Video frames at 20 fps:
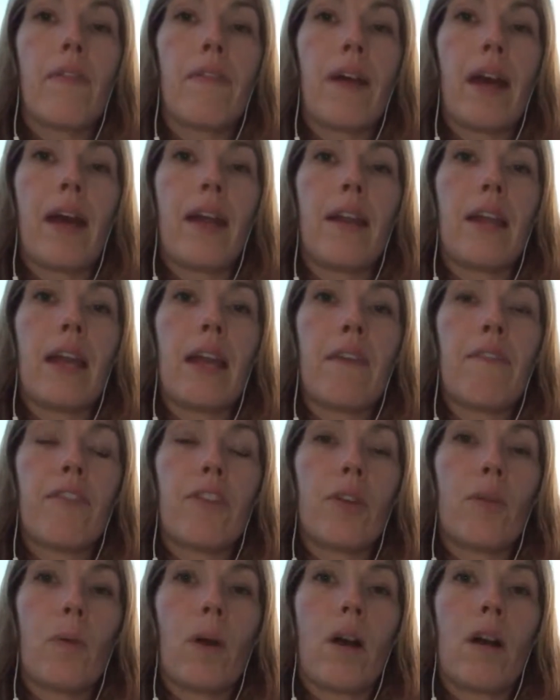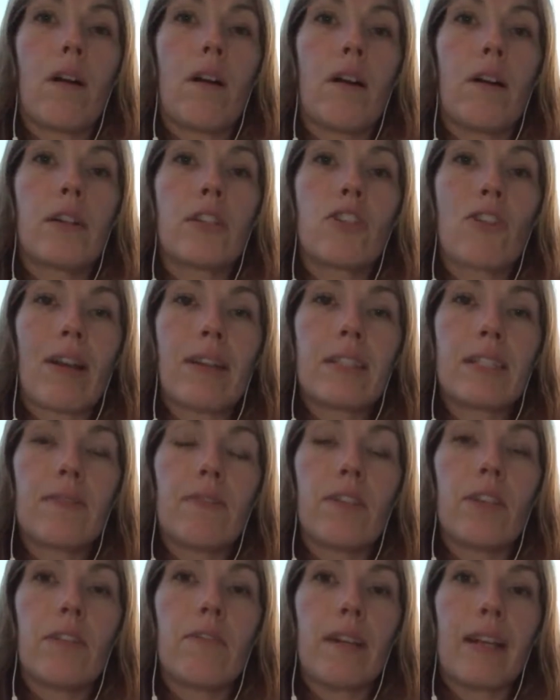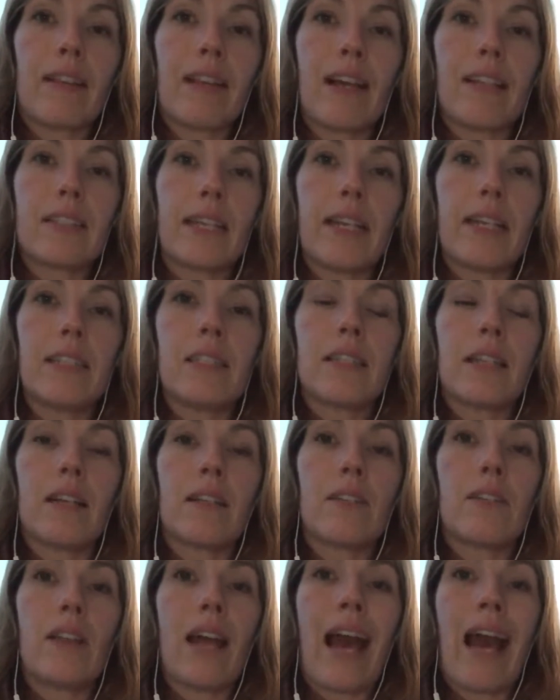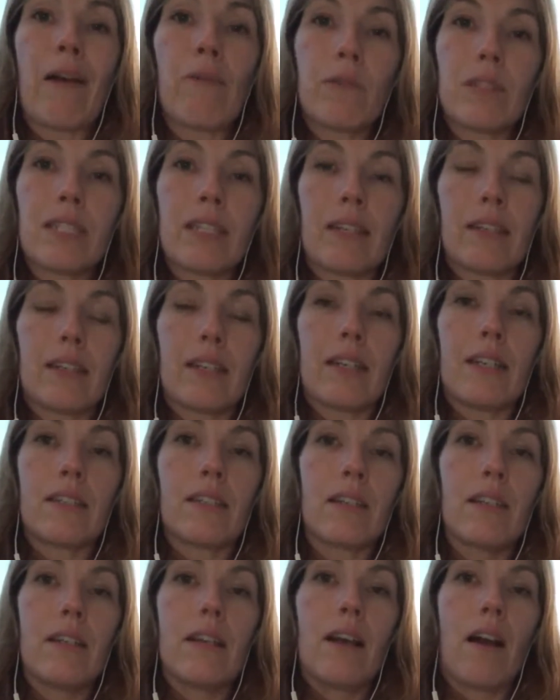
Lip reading: then if you are transferring that data outside